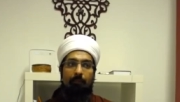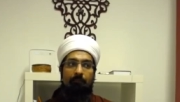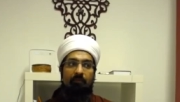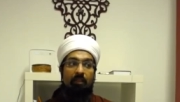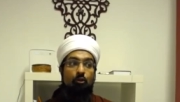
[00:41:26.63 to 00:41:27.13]

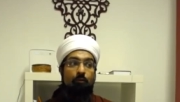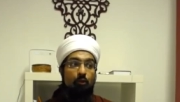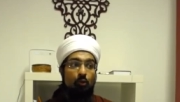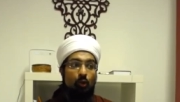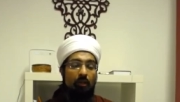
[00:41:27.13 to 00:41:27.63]
They should be
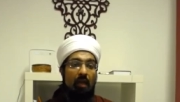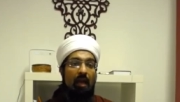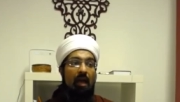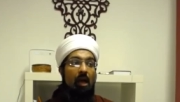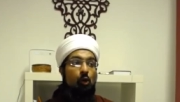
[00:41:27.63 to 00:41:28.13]
taught
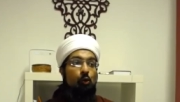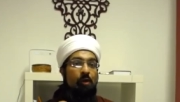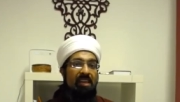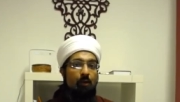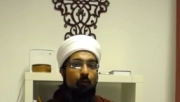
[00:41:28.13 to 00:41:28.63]
who
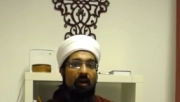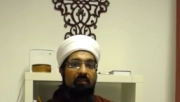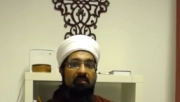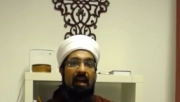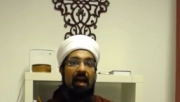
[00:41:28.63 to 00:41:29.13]
he
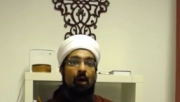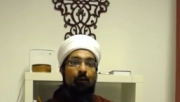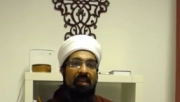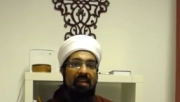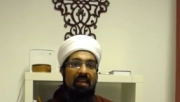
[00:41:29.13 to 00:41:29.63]
was, how
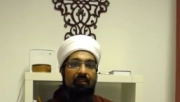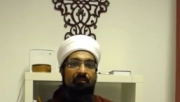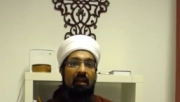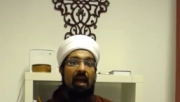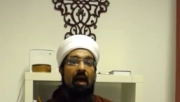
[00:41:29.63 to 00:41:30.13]
he
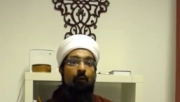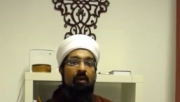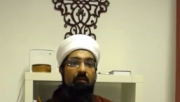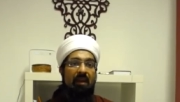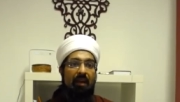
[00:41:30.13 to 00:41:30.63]
lived, how
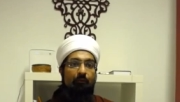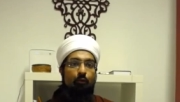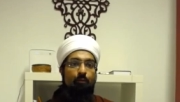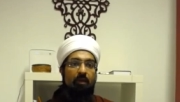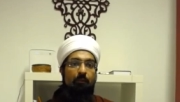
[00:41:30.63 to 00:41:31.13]
he behaved
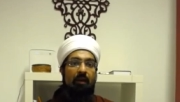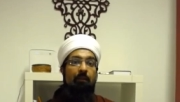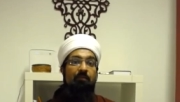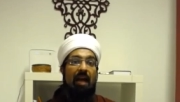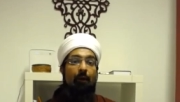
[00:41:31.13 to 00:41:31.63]
with people,
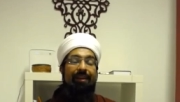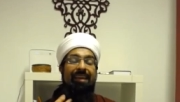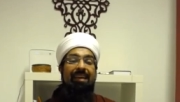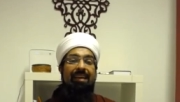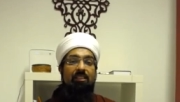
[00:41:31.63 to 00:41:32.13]
how
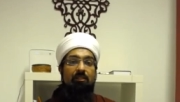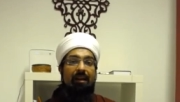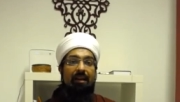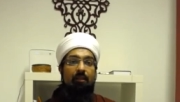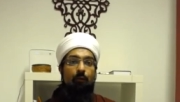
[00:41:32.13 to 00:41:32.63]
he
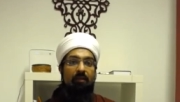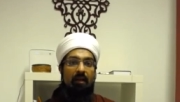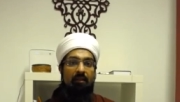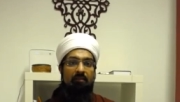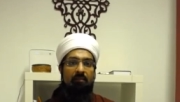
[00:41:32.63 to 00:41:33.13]
interacted with
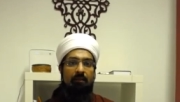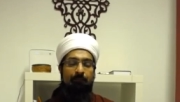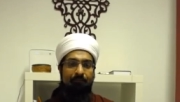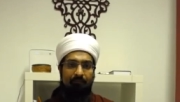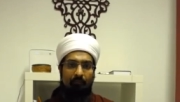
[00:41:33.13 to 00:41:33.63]
others
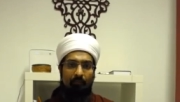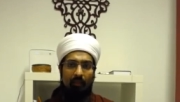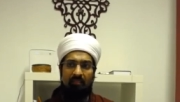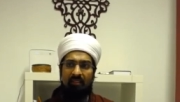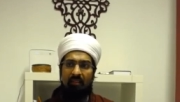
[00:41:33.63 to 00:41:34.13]

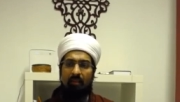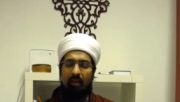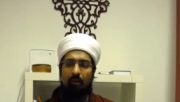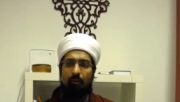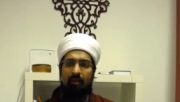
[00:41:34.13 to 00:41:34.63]

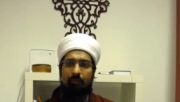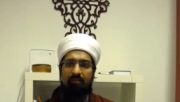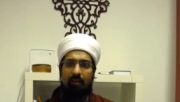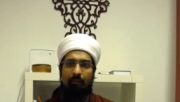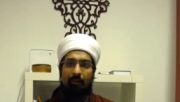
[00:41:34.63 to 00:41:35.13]
sallallahu alaihi
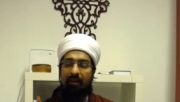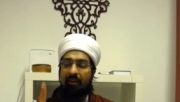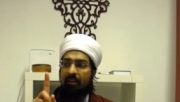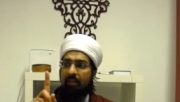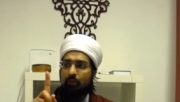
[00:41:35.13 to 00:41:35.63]
wasallam. I'm going
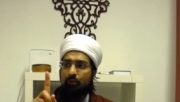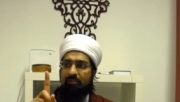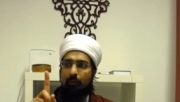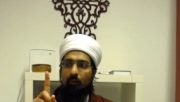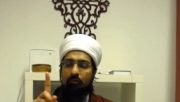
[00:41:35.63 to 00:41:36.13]
to just
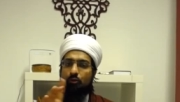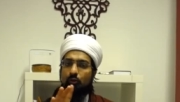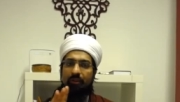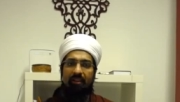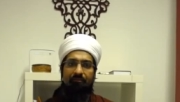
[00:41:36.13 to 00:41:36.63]
say one
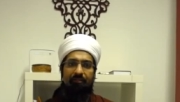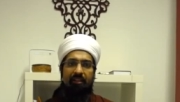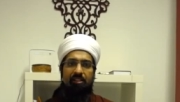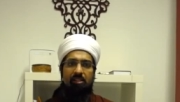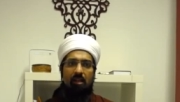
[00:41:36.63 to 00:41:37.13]
story and
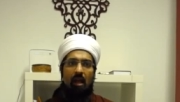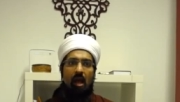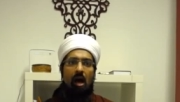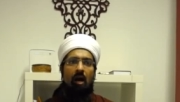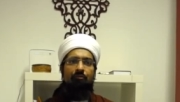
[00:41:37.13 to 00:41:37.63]
finish
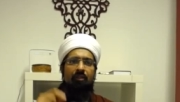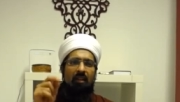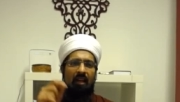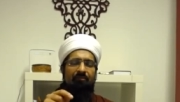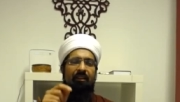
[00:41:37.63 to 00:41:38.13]
of the
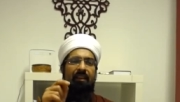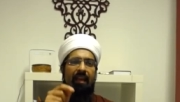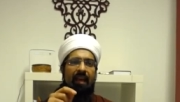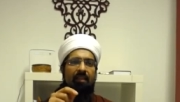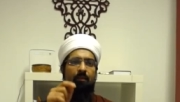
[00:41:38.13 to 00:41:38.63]
love and
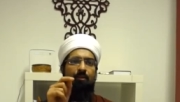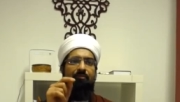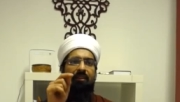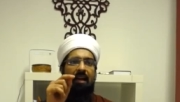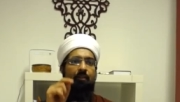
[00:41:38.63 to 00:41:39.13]
care the
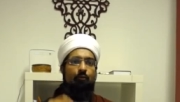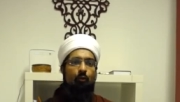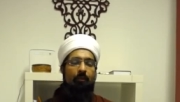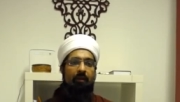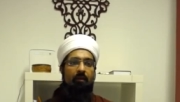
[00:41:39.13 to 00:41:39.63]
Prophet had for
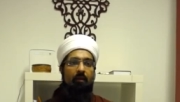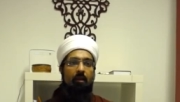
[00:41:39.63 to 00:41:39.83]
women.